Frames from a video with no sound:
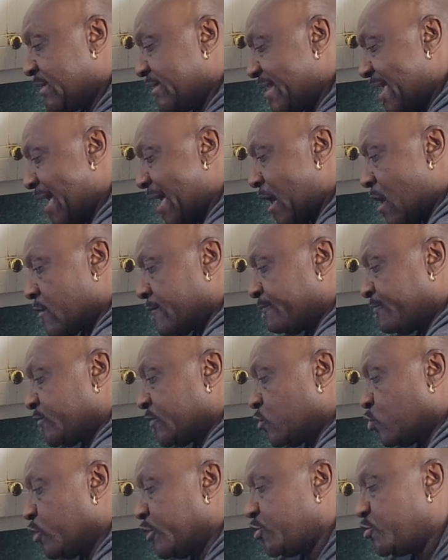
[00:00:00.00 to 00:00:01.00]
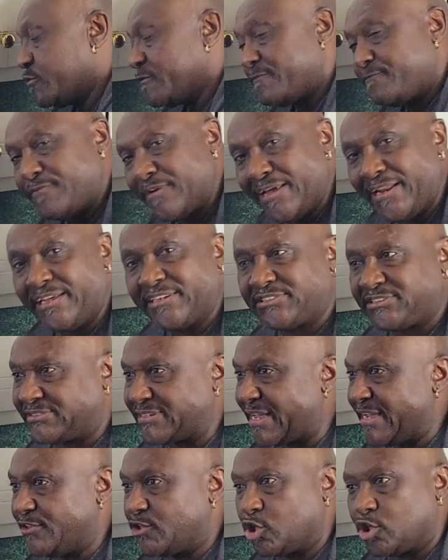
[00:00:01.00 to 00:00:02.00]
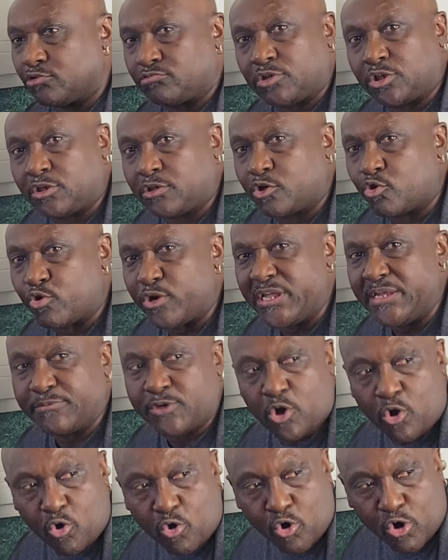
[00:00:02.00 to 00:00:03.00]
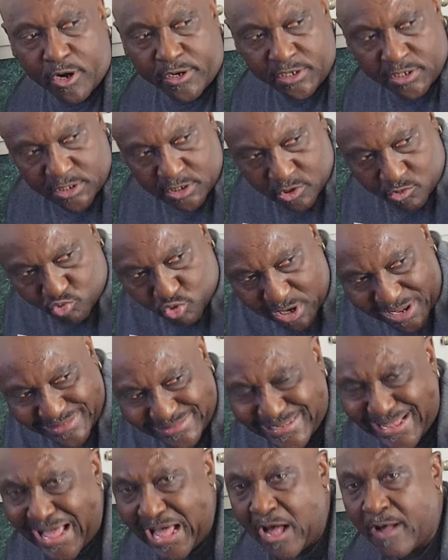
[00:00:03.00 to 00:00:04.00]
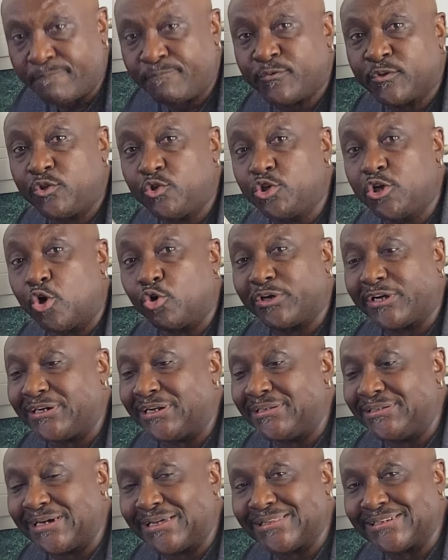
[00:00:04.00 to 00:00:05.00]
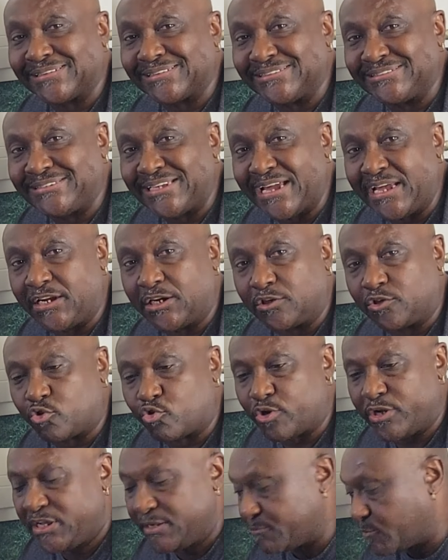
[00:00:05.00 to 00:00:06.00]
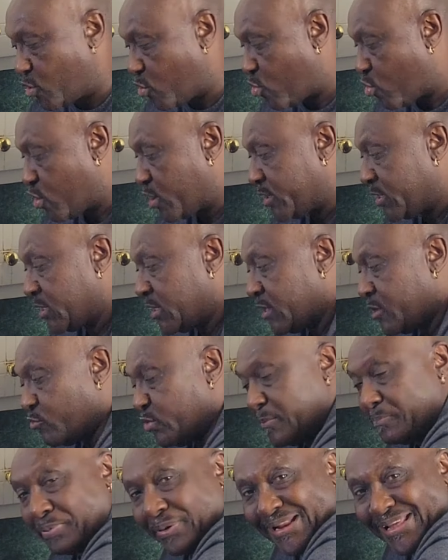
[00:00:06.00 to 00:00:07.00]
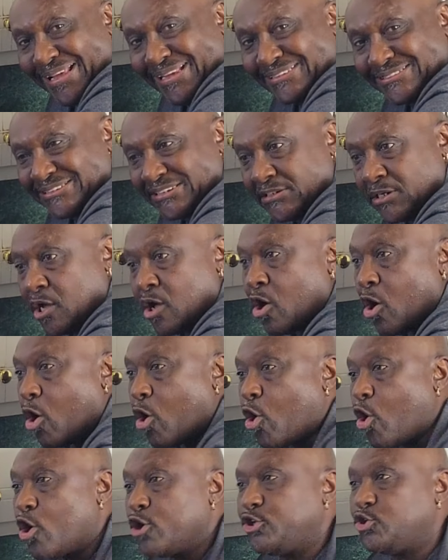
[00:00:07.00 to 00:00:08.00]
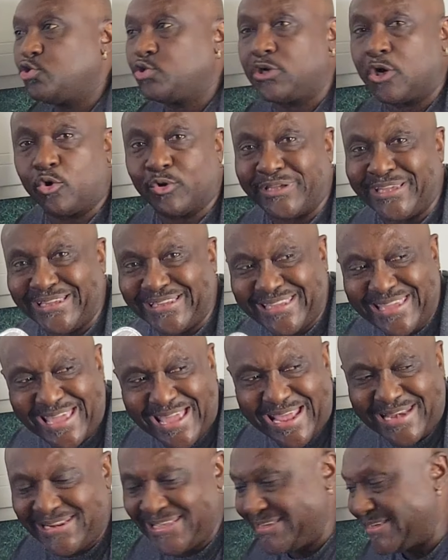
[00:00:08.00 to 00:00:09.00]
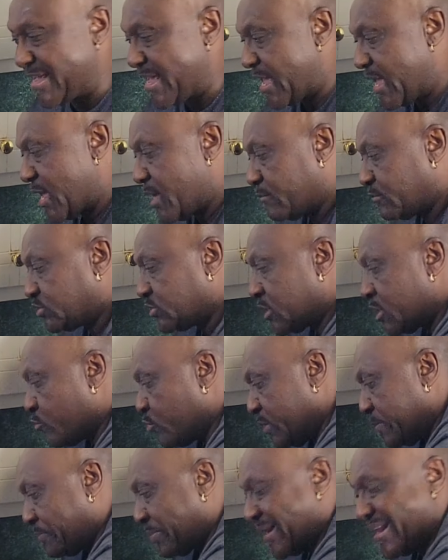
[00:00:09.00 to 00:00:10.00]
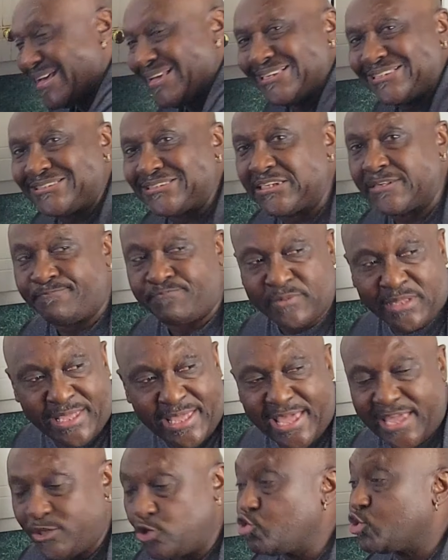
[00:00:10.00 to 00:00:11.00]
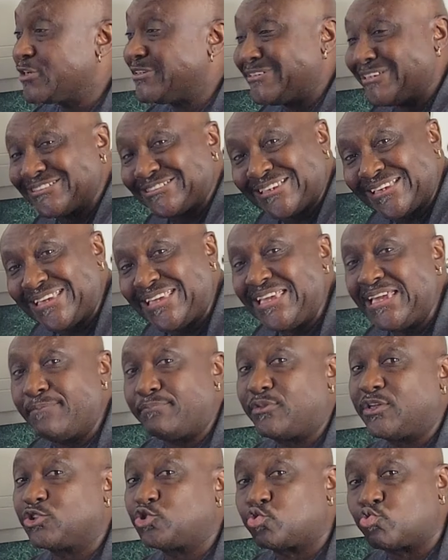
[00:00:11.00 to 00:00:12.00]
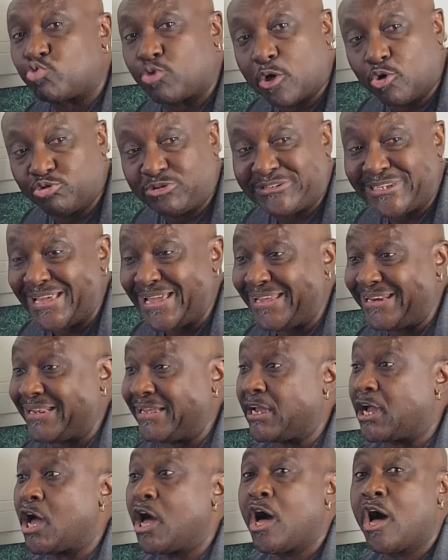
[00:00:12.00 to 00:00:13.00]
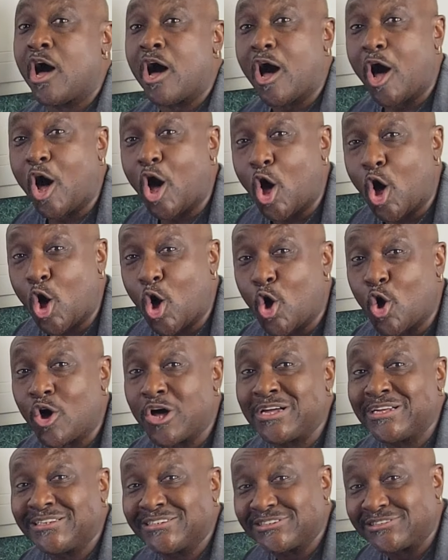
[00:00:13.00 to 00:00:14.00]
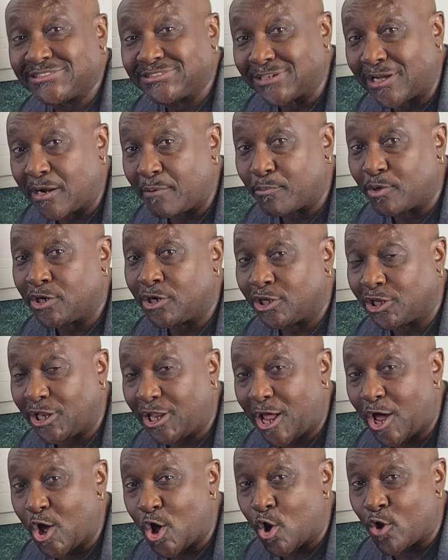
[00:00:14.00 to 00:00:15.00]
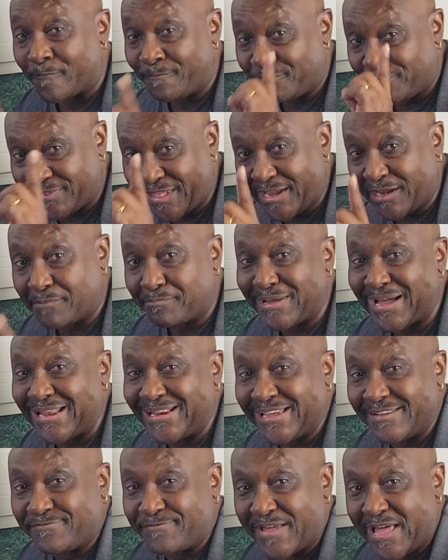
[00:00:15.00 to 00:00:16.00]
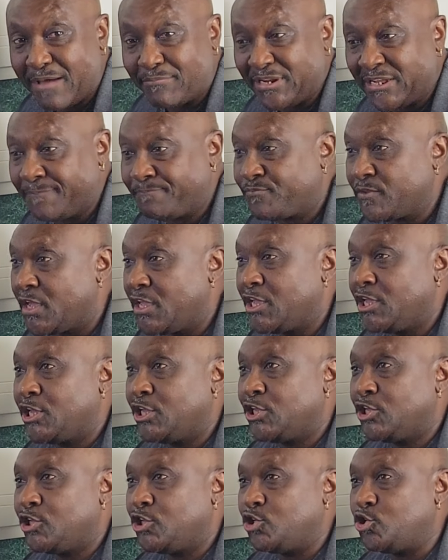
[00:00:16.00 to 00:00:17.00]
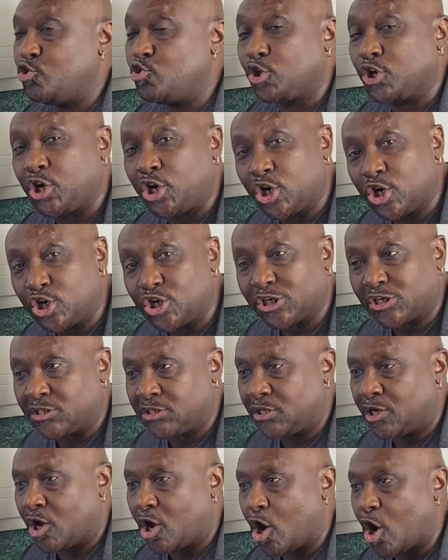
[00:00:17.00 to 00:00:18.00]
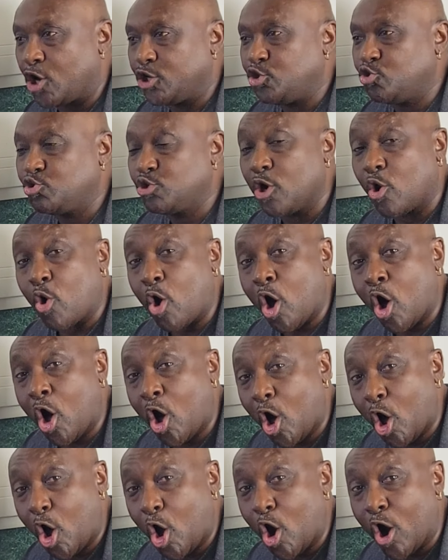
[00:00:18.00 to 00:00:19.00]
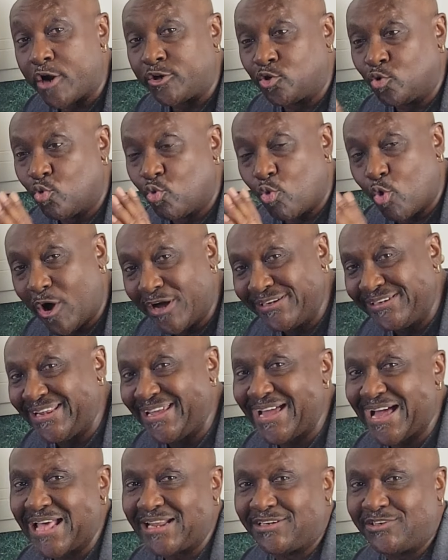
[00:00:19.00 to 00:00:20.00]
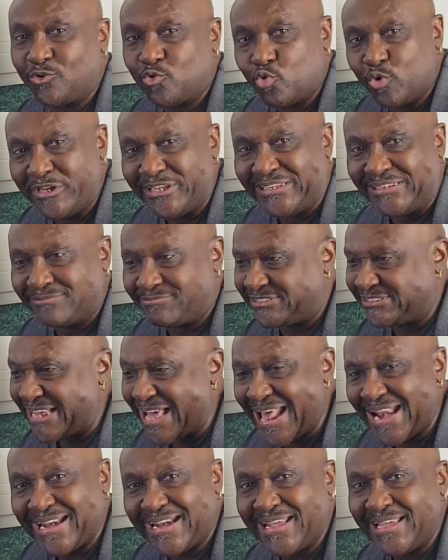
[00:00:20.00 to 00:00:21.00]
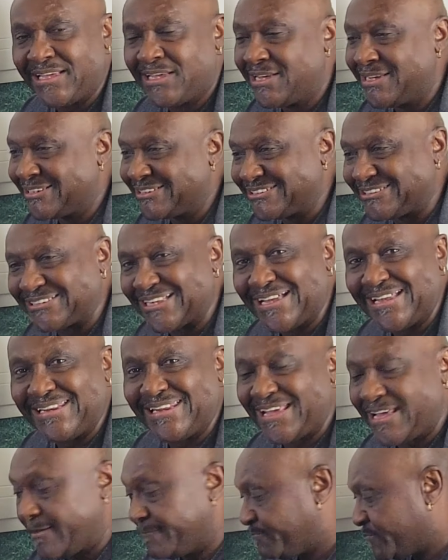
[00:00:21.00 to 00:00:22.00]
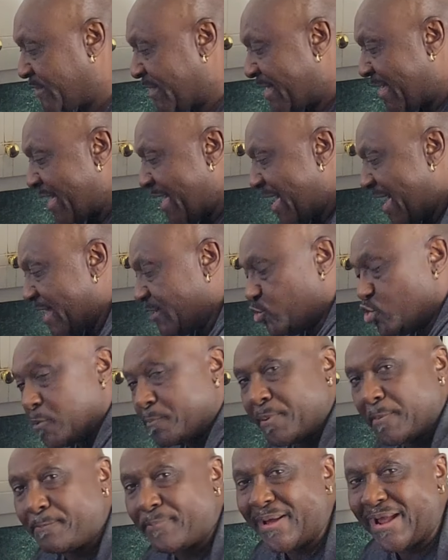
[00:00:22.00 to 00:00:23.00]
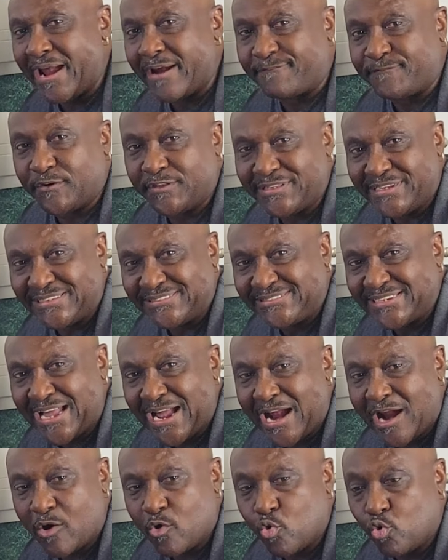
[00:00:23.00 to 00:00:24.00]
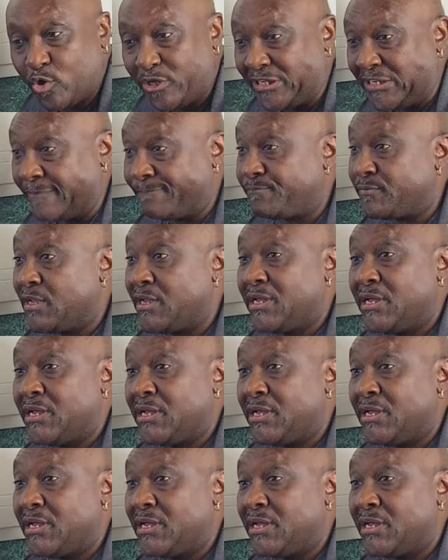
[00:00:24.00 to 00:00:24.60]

Now, when you finish, say, the cream corn runs out, you go get another container of cream corn, replace it, or you go get candy yams, replace it, and you can just keep this rotating all summer long. Think about that, family. You cook or you go hard one day out of the week, Saturday, Sunday, and you're prepared for the entire week.